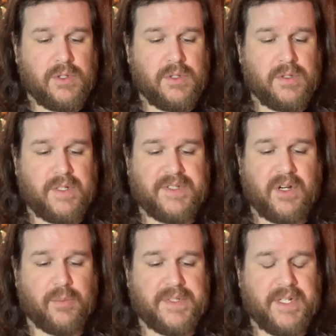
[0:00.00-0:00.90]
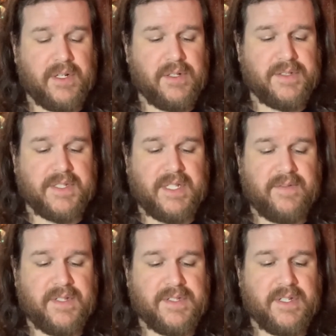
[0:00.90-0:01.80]
His Dark Materials, the
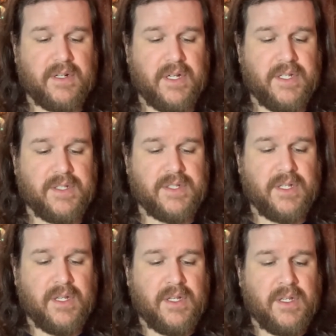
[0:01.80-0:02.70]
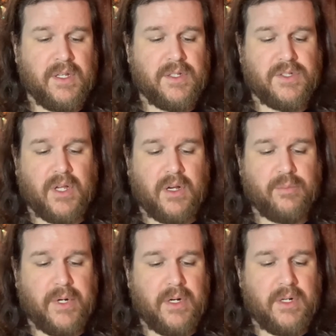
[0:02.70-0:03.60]
TV series,
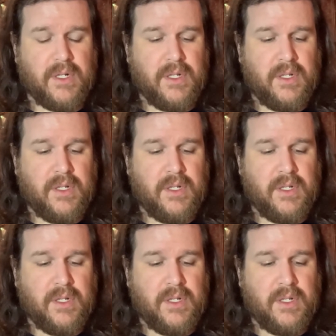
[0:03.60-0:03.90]
Songbird,